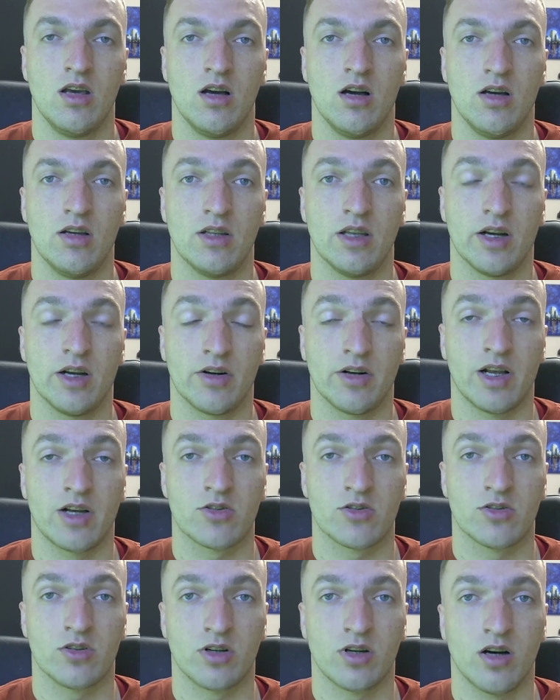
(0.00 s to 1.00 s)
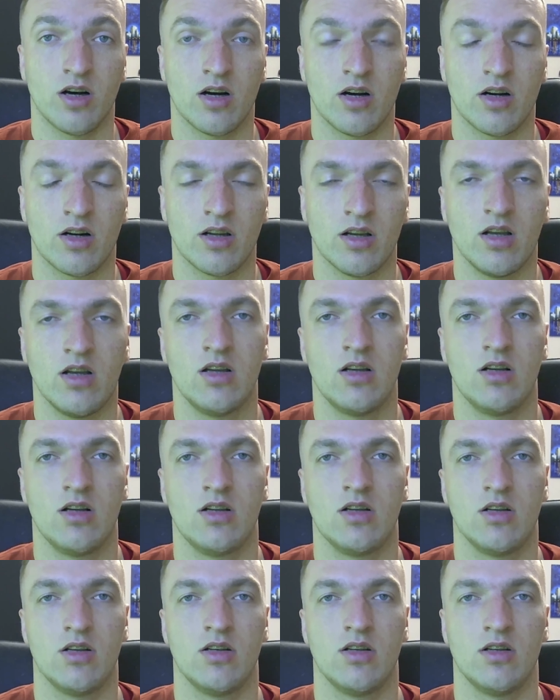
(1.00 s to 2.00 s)
in the Air National Guard.
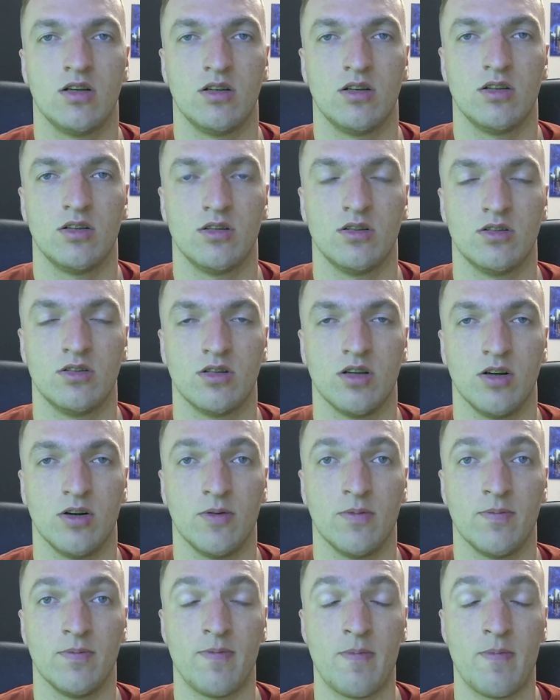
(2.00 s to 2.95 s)
So